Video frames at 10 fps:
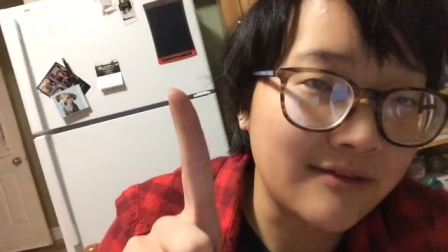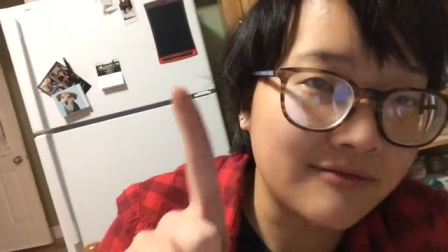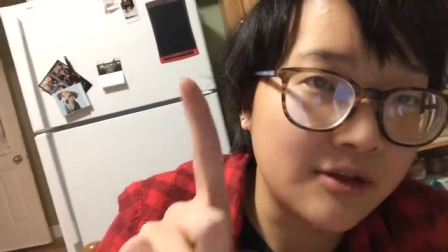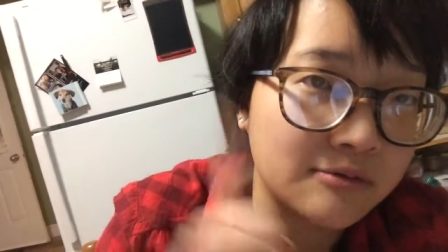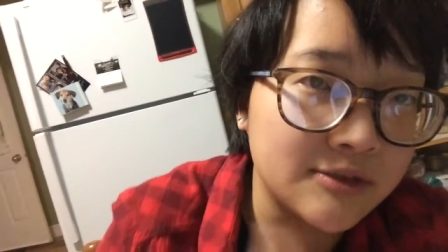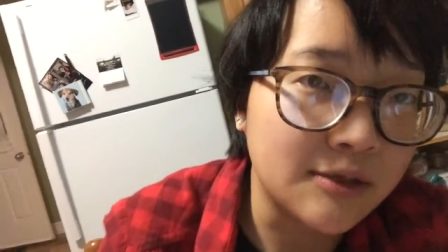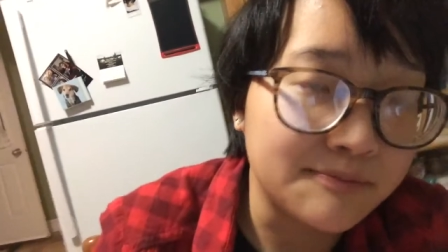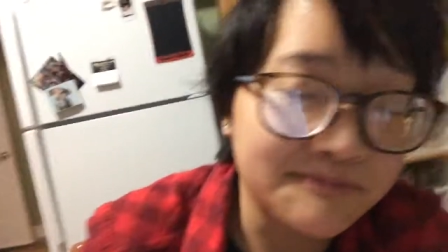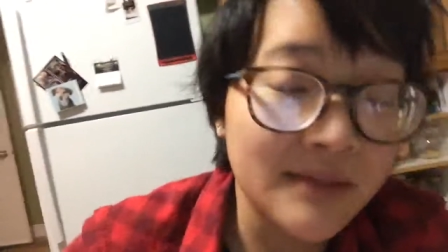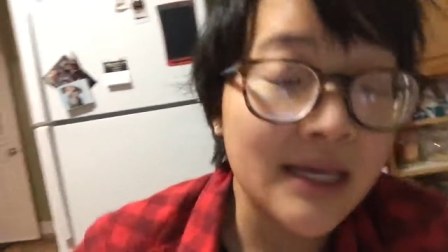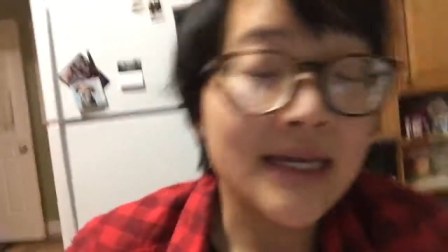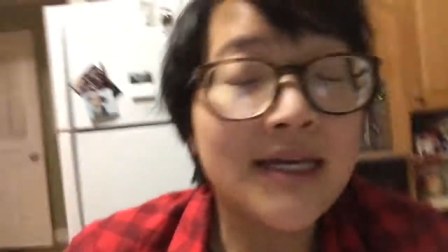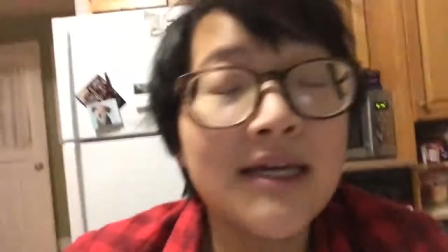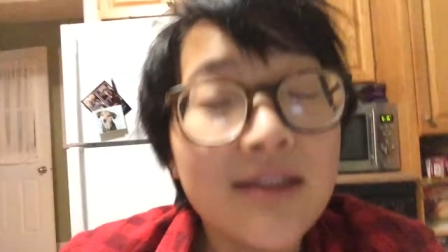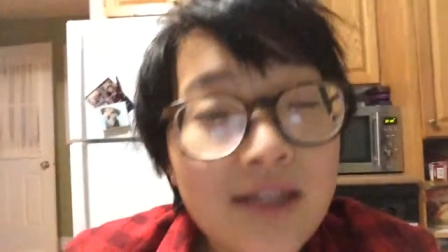left though, so.
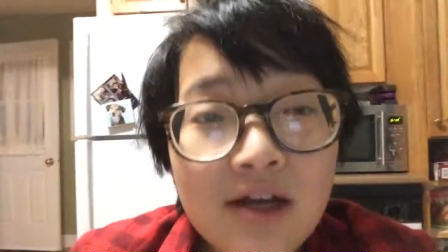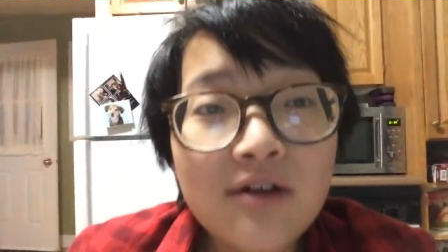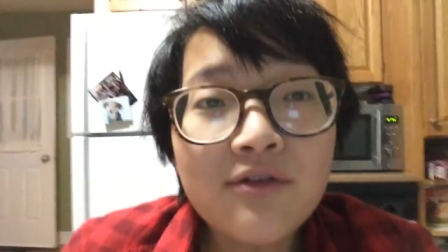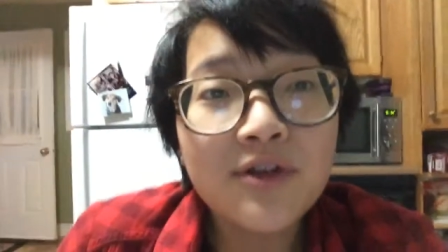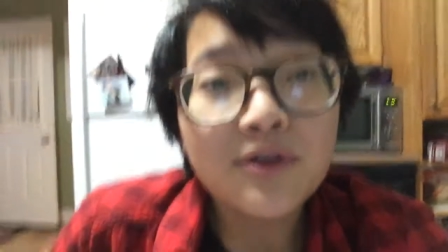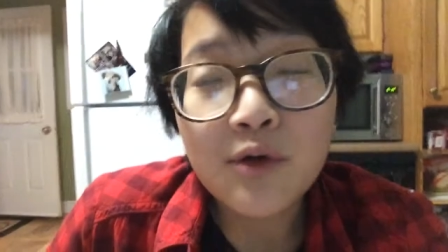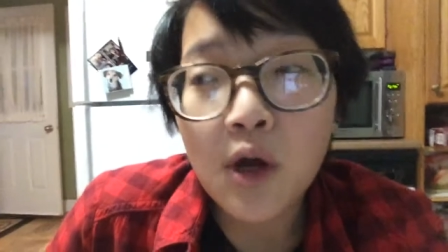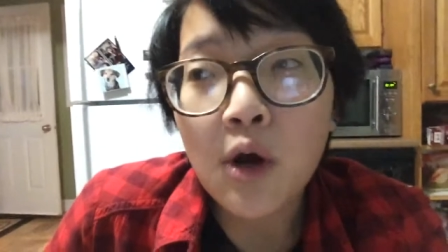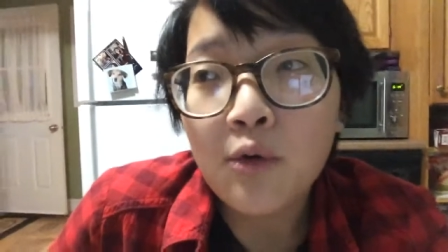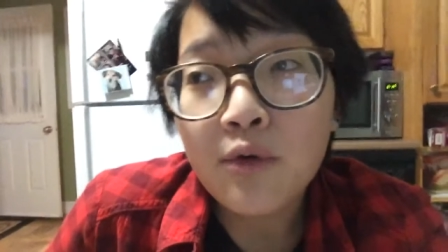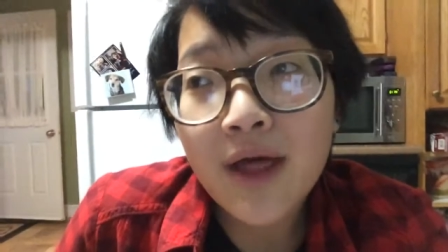There you go.